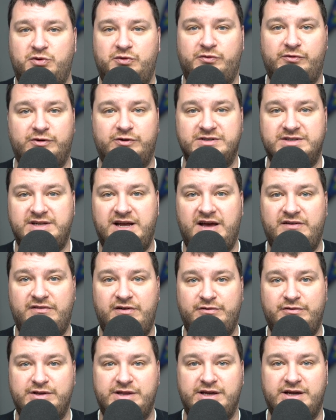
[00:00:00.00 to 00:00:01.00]
prefers to have
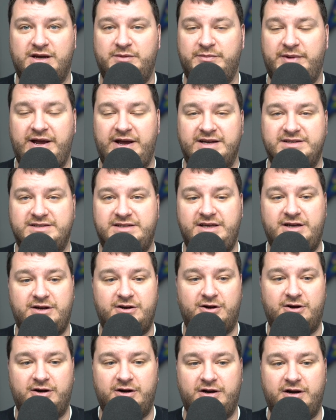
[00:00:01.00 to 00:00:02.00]
everything on my SD
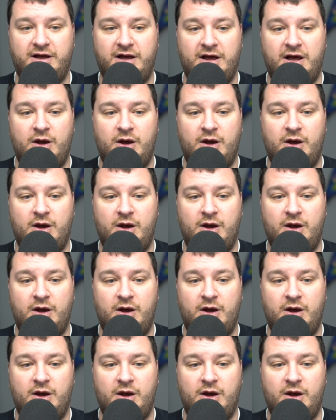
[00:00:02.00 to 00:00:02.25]
card